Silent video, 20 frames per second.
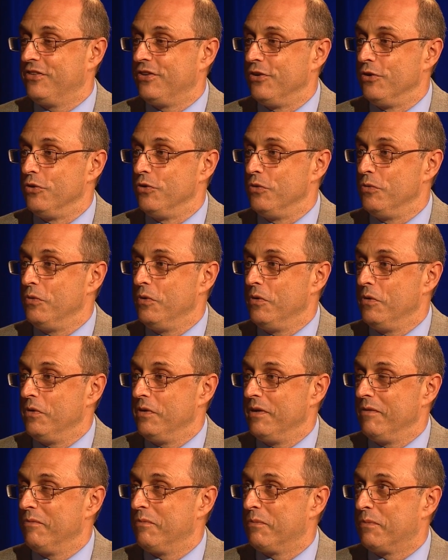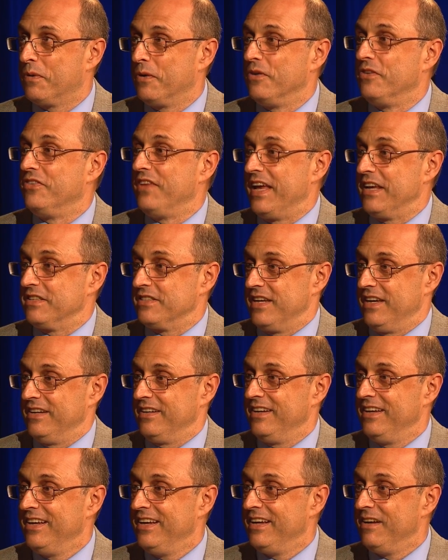to present it
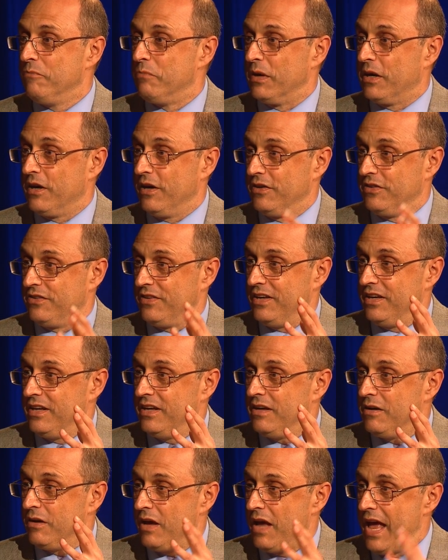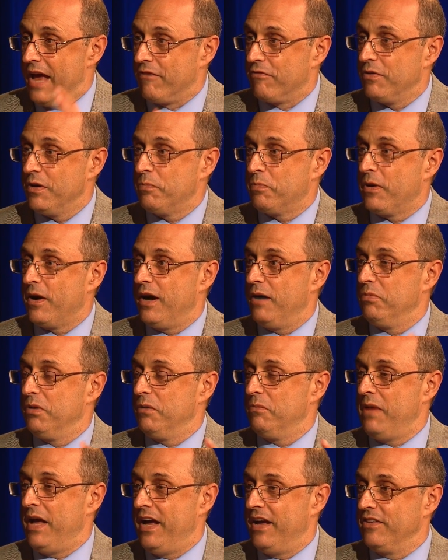mm -hmm. because every
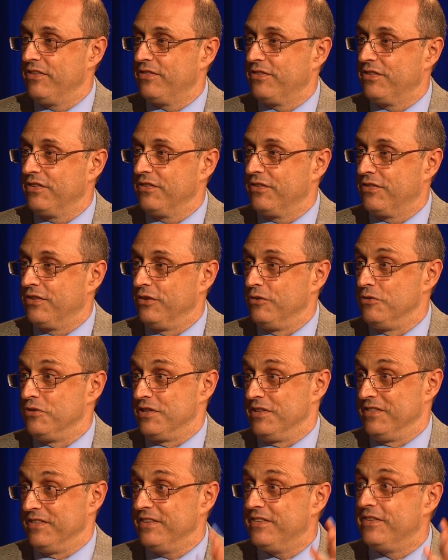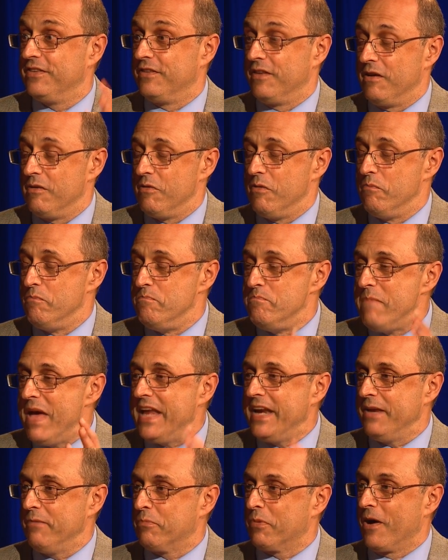problem has solutions. This is
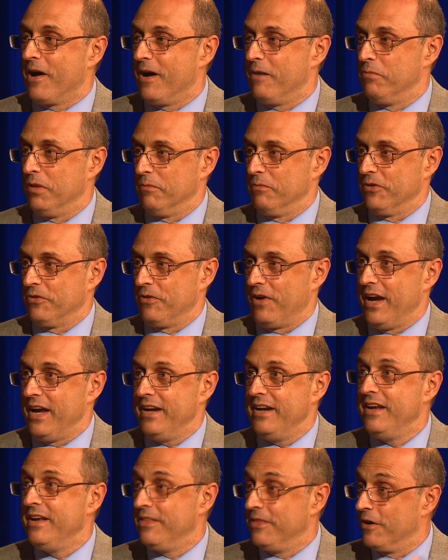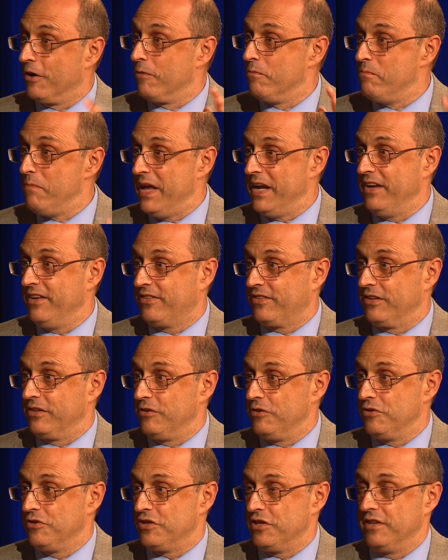many problems, right? There are many
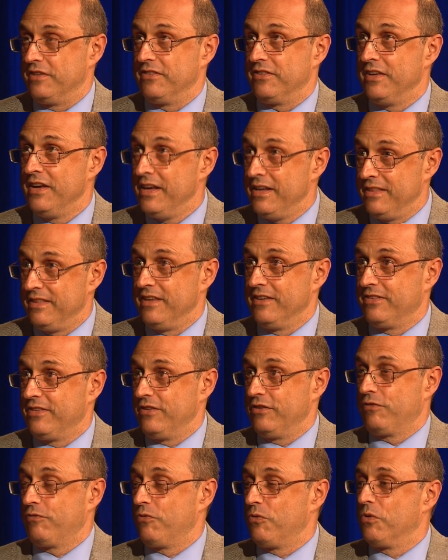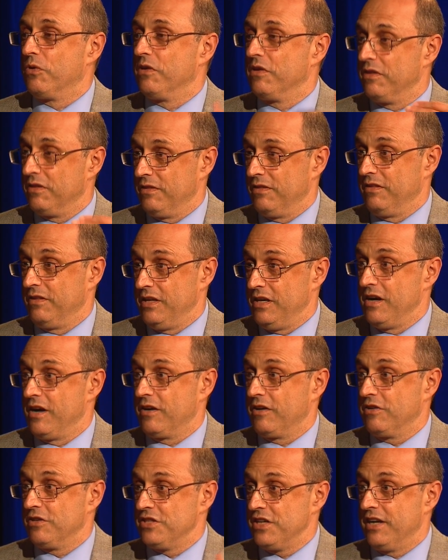solutions. Mm -hmm. This is for the
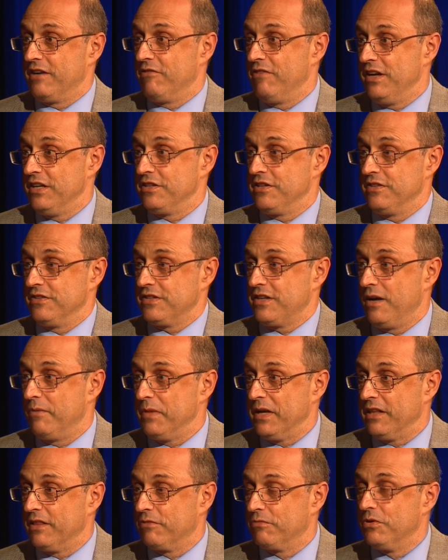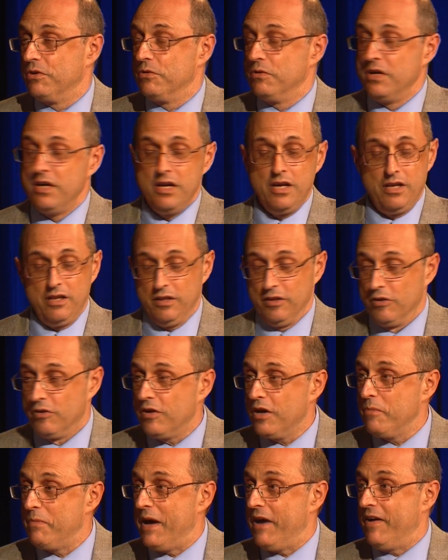younger generations coming through.
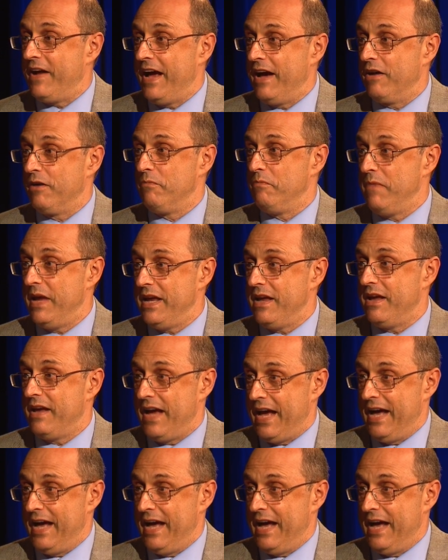Learn about how to make,